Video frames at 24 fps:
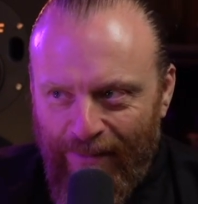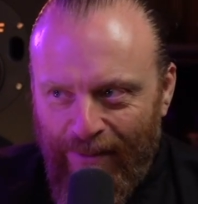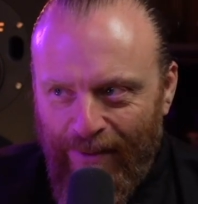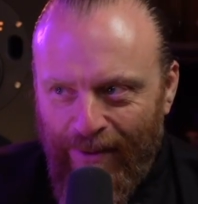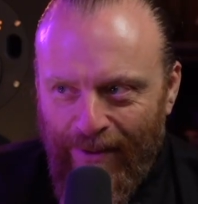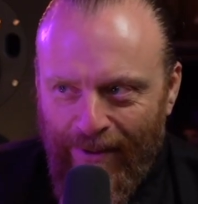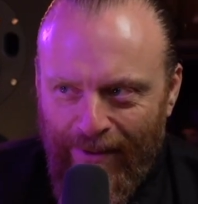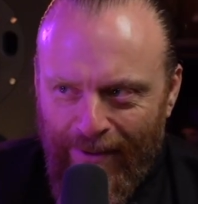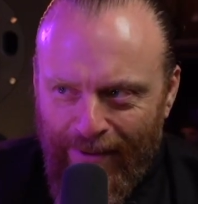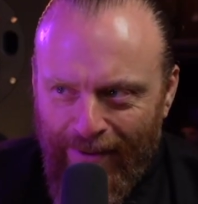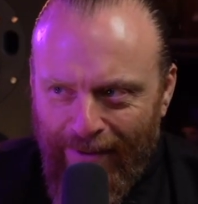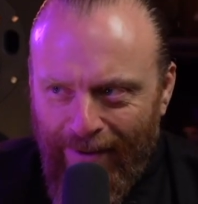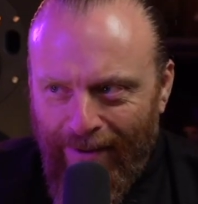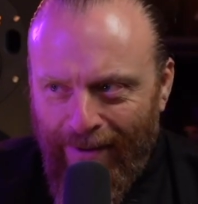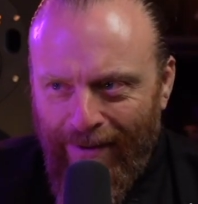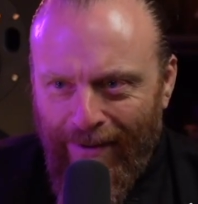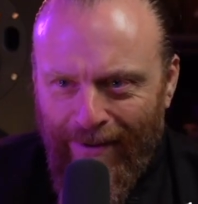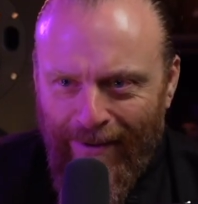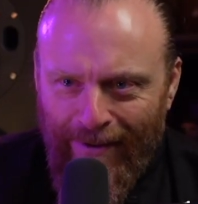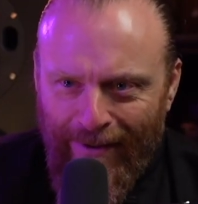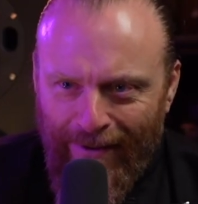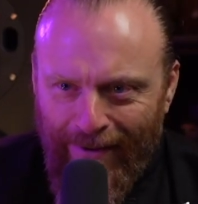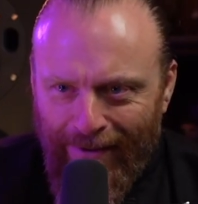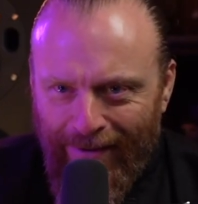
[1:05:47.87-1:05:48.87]

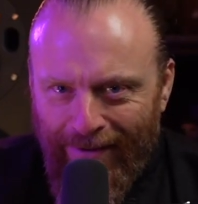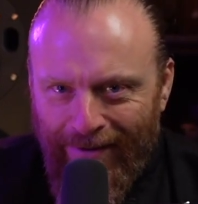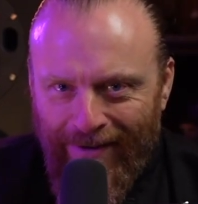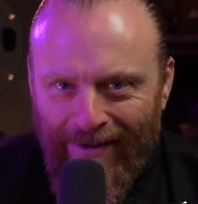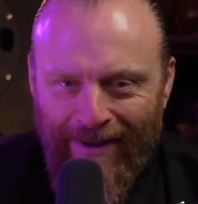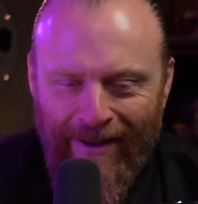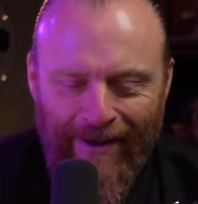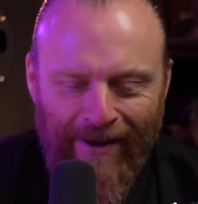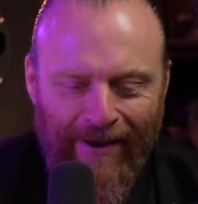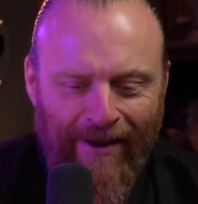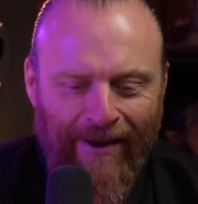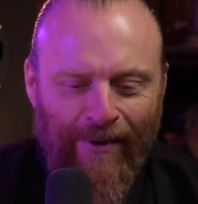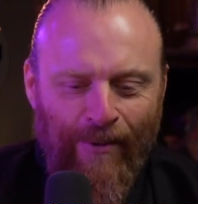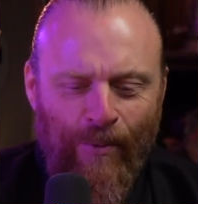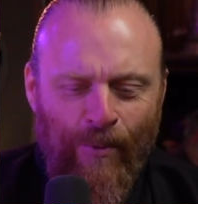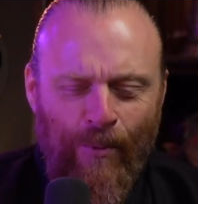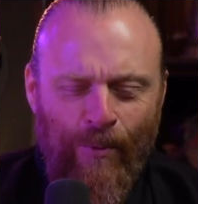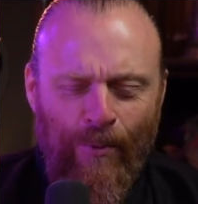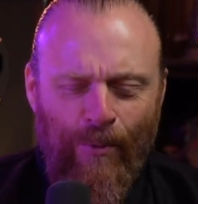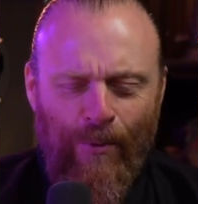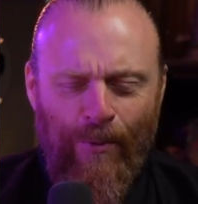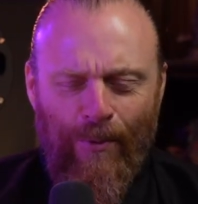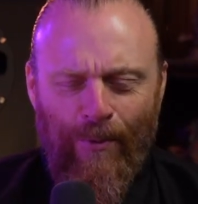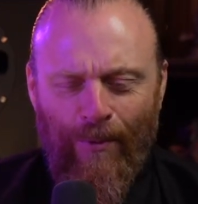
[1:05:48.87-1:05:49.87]
feeling. See,
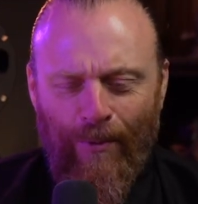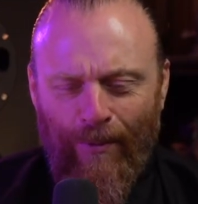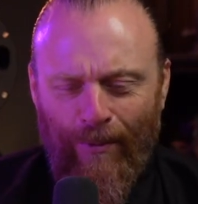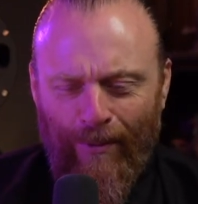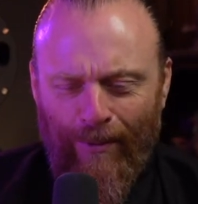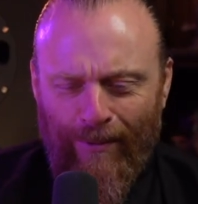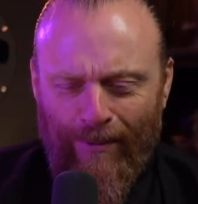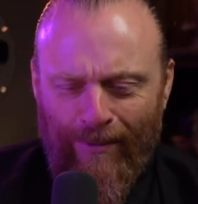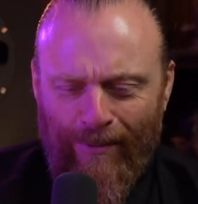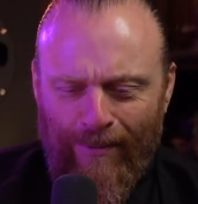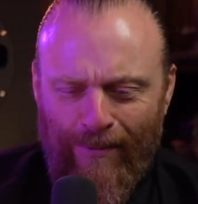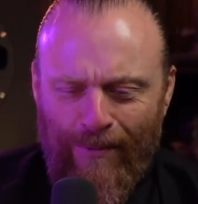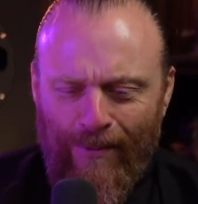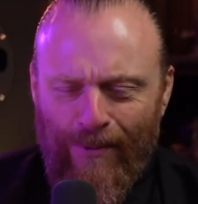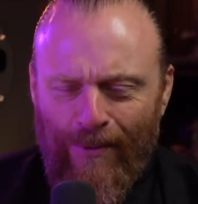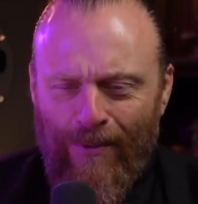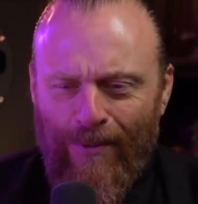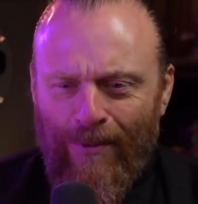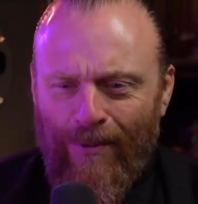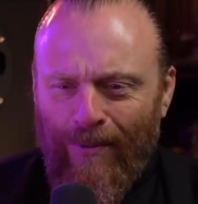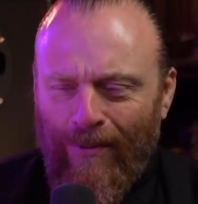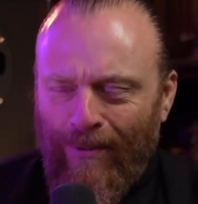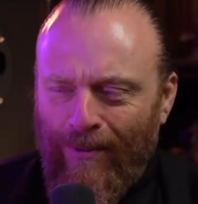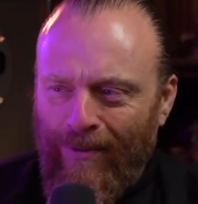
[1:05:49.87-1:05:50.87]
you're getting you're getting the ooh.
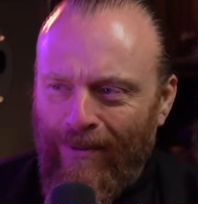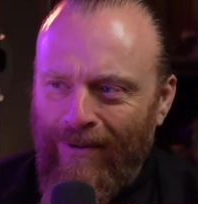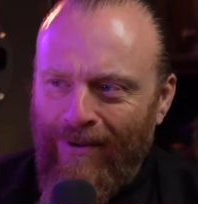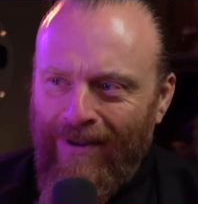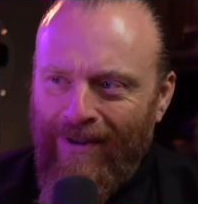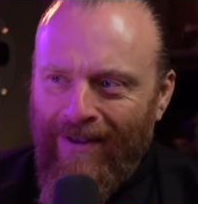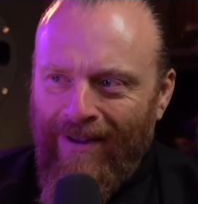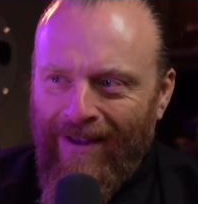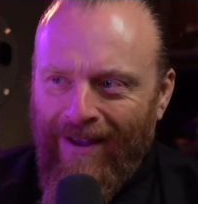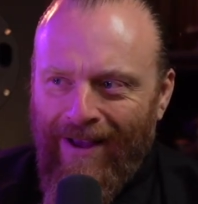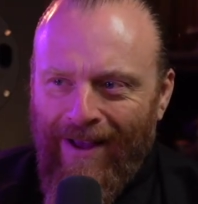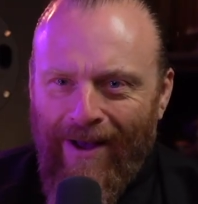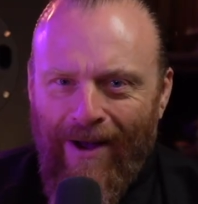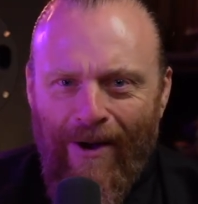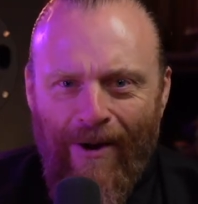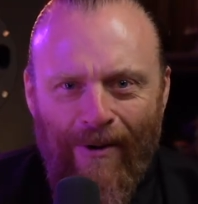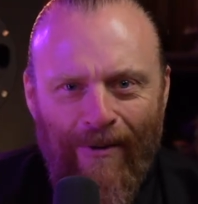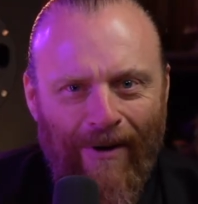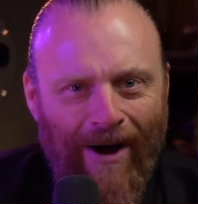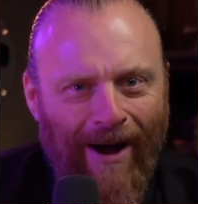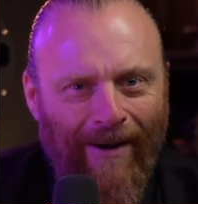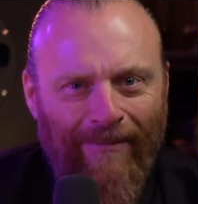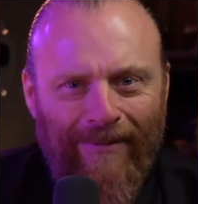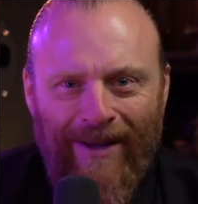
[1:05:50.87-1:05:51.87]
realization right oh,
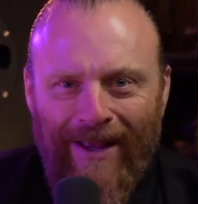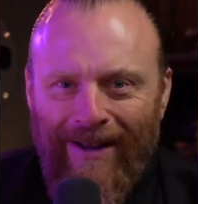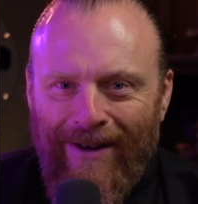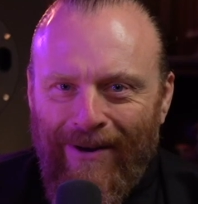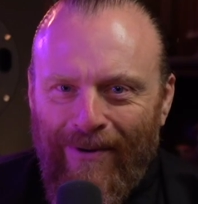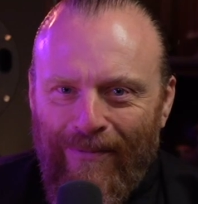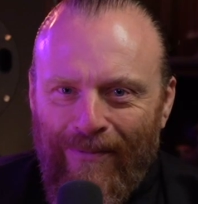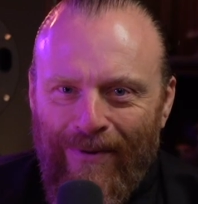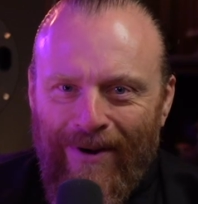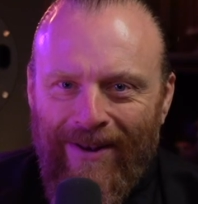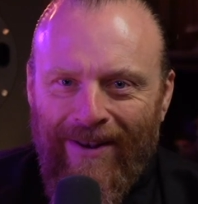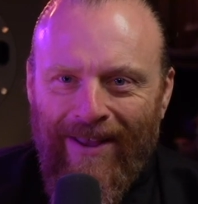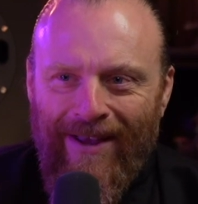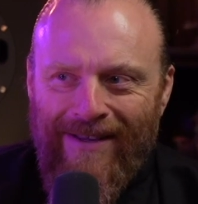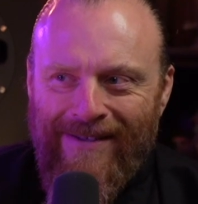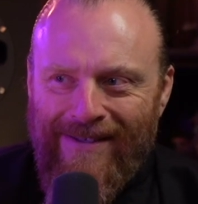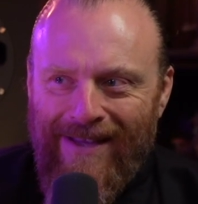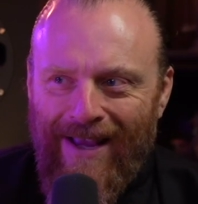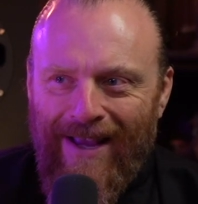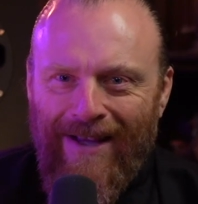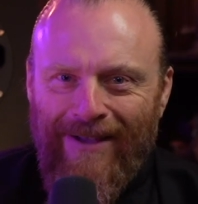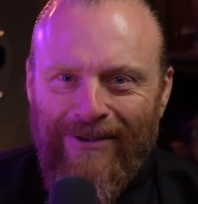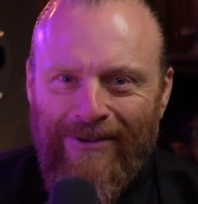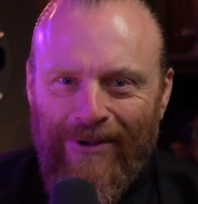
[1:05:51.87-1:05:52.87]
now. I'm getting a
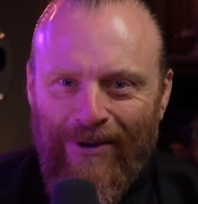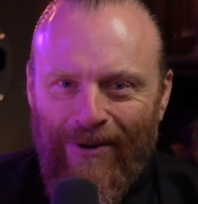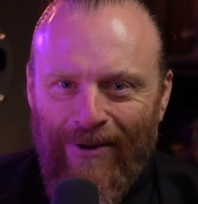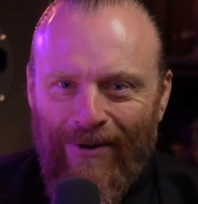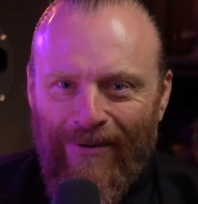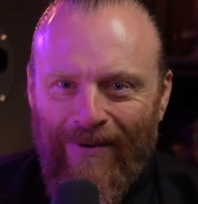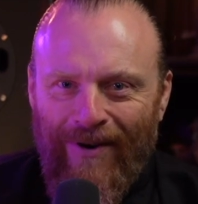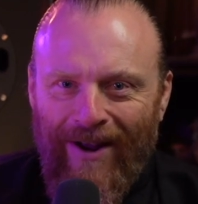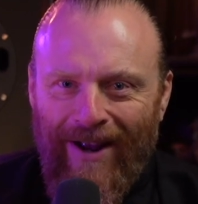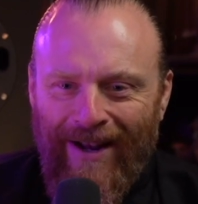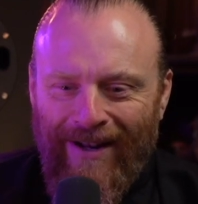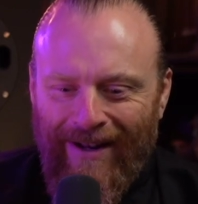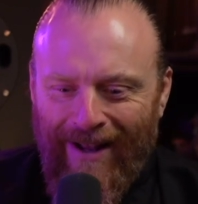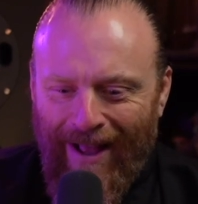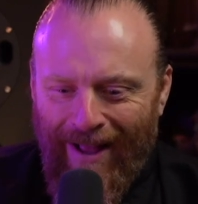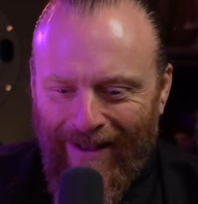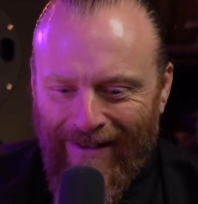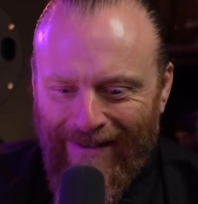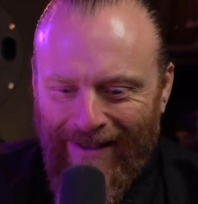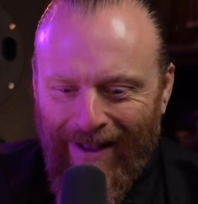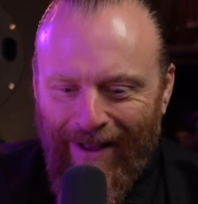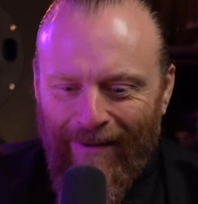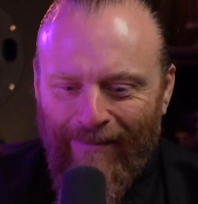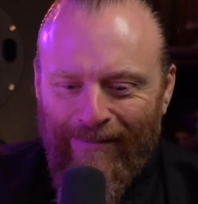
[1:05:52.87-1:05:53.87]
realization. All right.
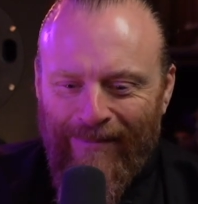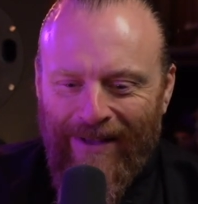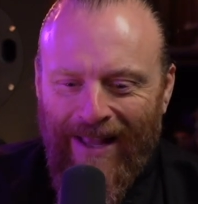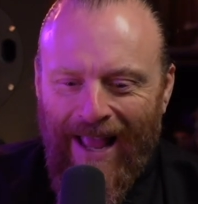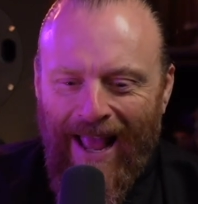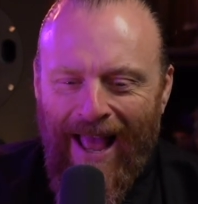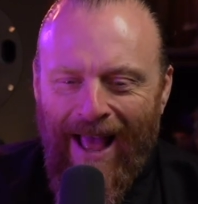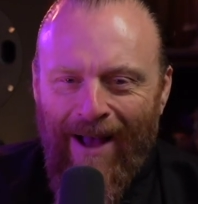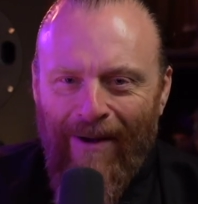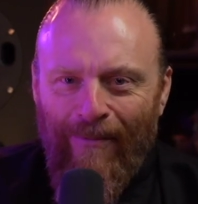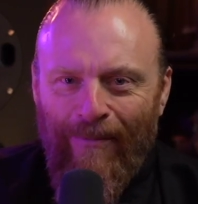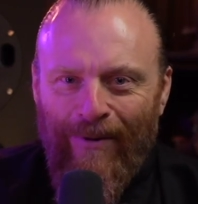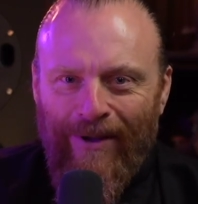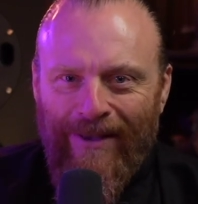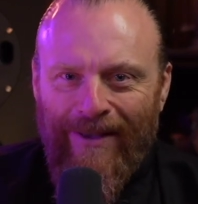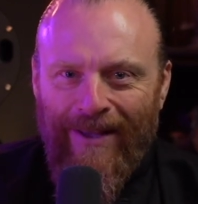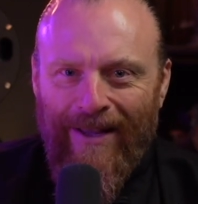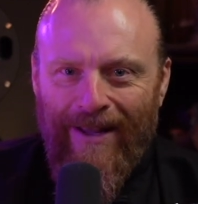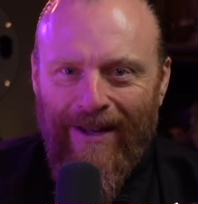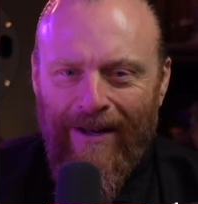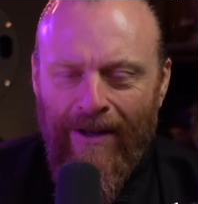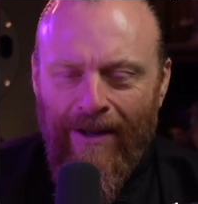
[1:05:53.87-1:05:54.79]
uh-huh. I, am down with it.